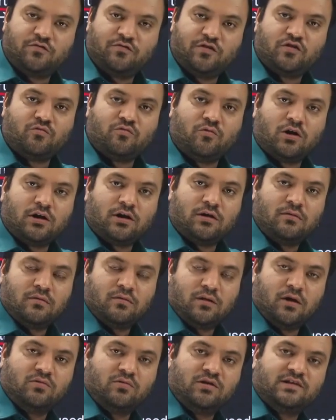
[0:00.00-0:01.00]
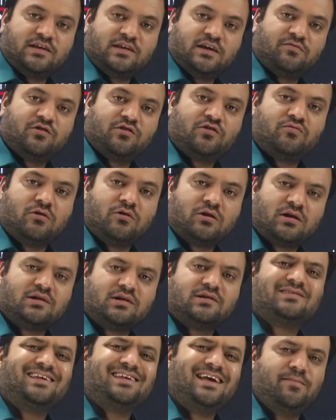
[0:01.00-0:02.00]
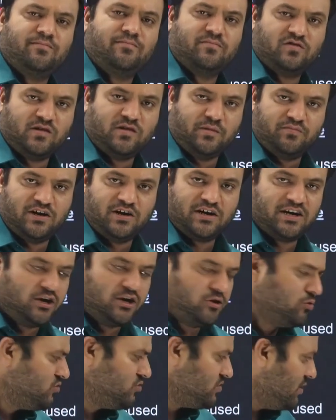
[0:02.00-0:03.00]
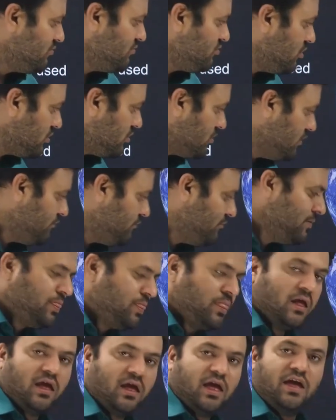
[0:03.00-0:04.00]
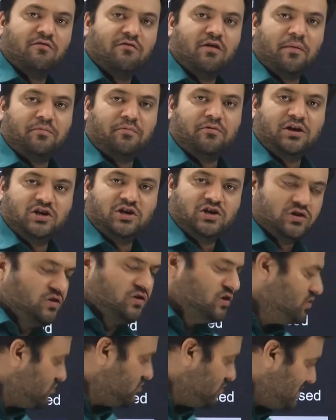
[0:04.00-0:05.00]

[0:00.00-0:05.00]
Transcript: water, now the surface water is same, subjected to some sort of evaporation. So this